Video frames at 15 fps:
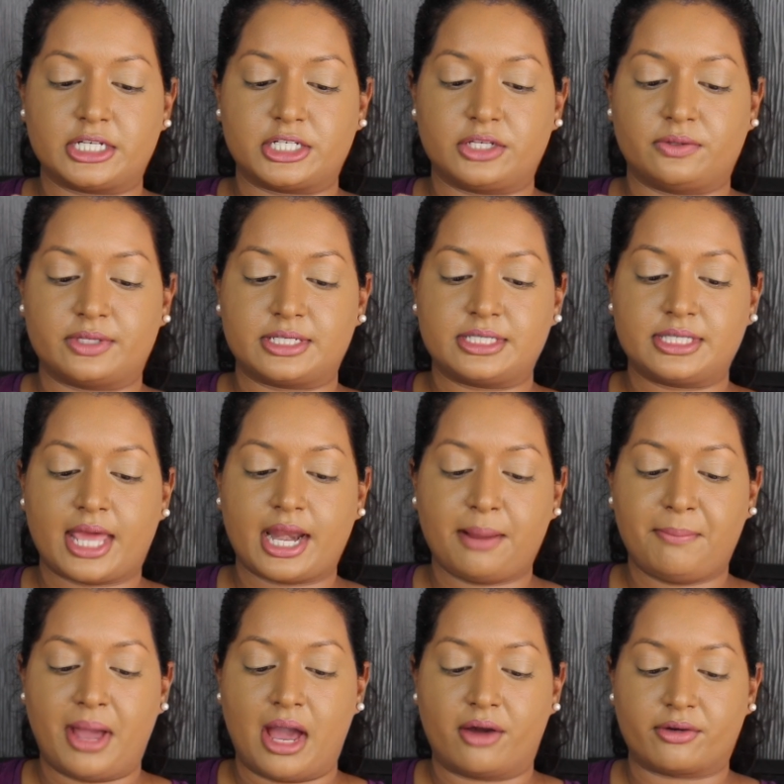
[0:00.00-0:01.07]
into the
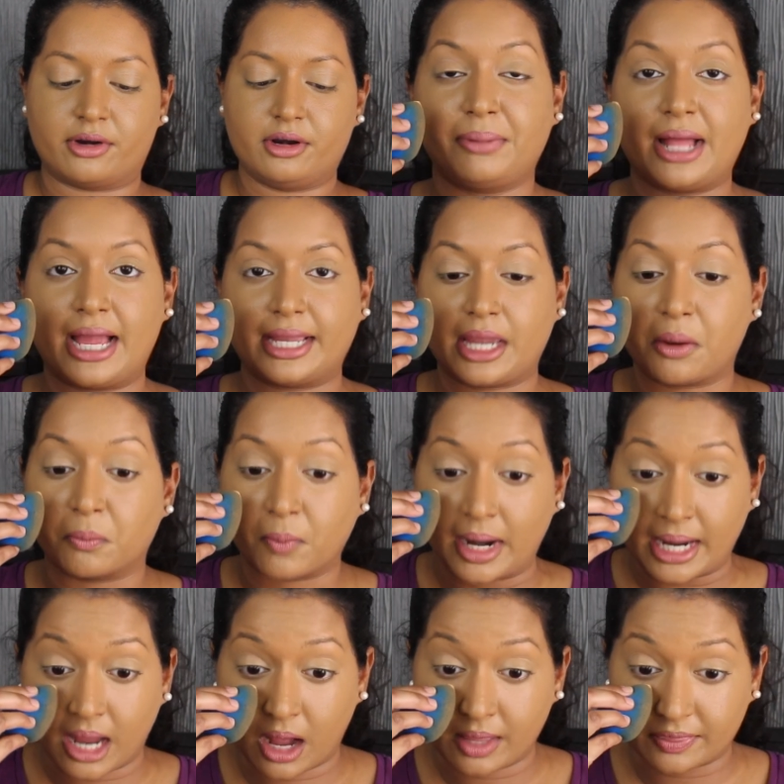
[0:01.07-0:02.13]
setting powder. I'm applying it
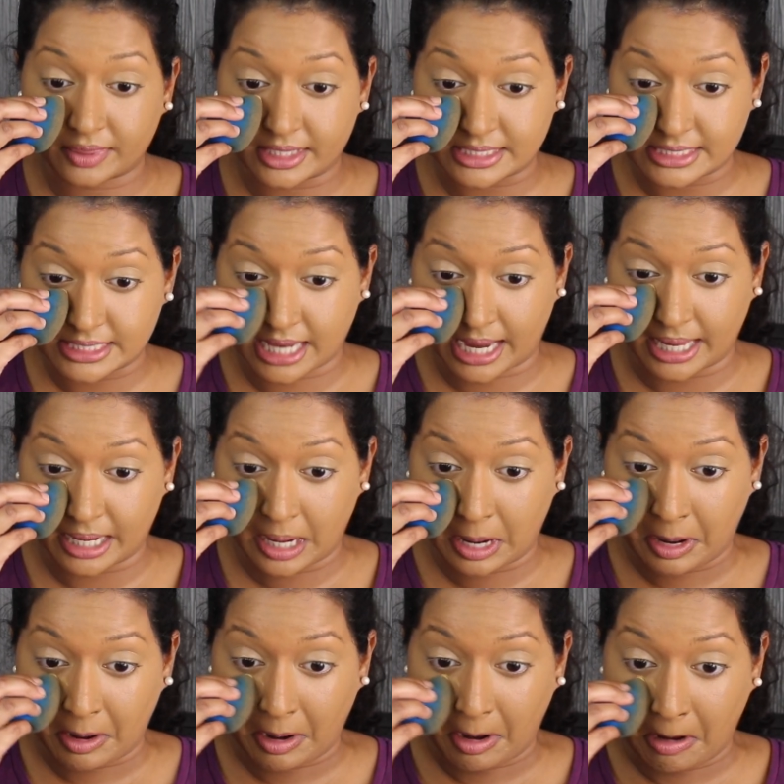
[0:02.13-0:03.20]
right on this side
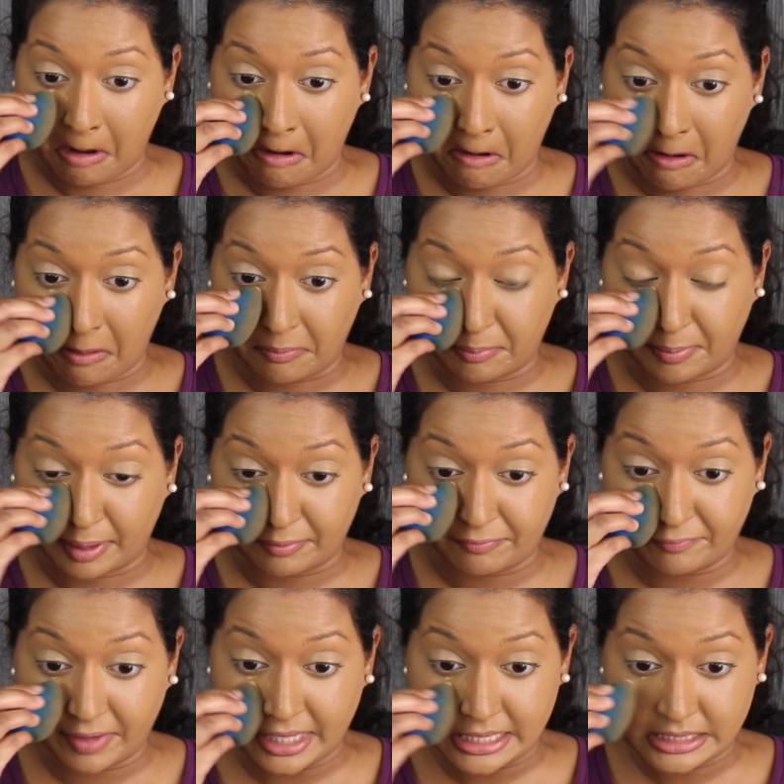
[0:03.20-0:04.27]
of my
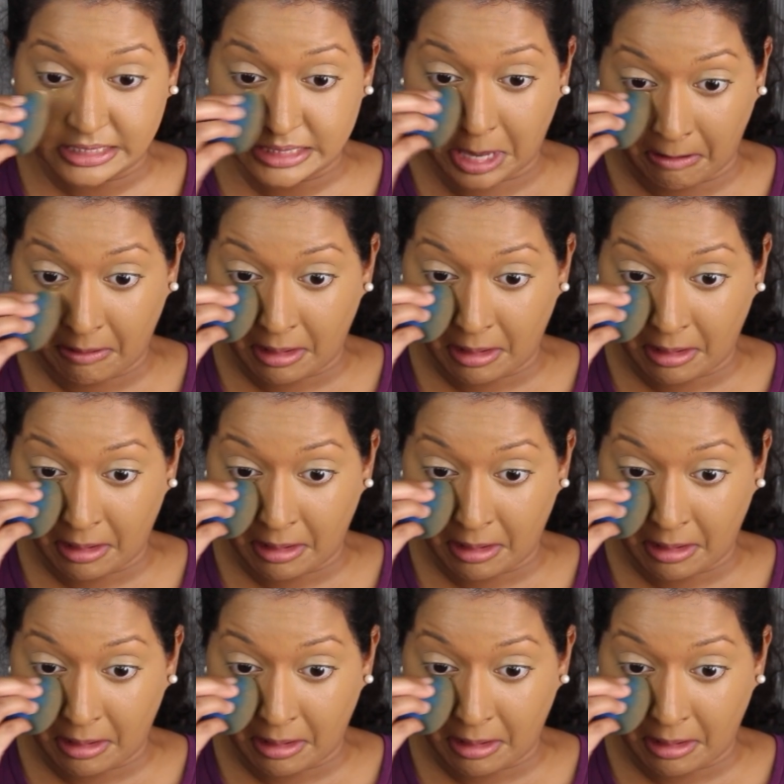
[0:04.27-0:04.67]
face.